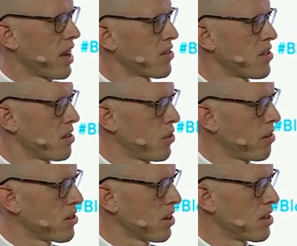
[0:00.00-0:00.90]
access to
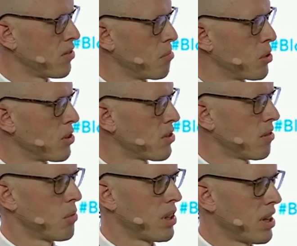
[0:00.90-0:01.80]
various kinds of inputs,
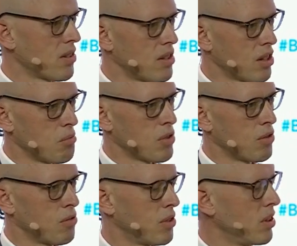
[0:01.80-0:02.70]
whether that's in terms
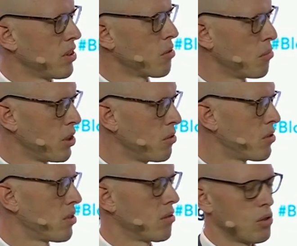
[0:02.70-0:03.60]
of
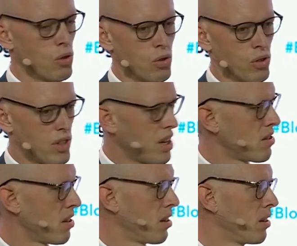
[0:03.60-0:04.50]
compute or
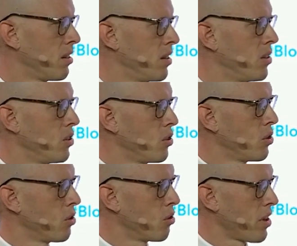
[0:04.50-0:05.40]
data
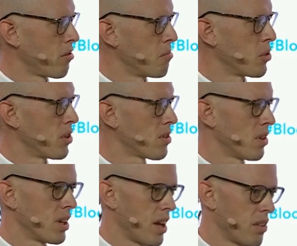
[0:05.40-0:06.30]
or other inputs.
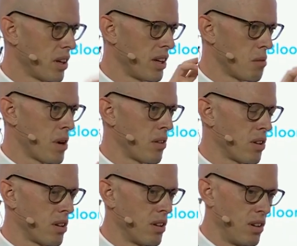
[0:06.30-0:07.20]
And again, thinking about
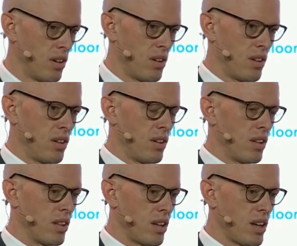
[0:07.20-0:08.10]

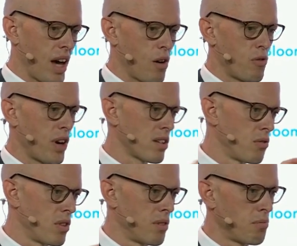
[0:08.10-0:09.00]
the how
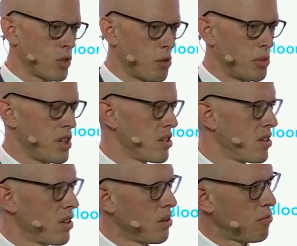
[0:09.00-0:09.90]
effective the competition
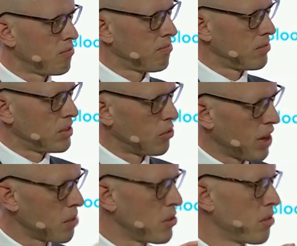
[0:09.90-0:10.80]
is at the
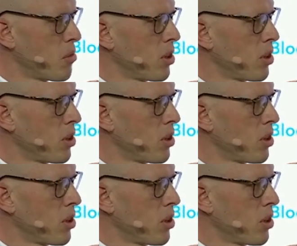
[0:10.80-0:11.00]
development of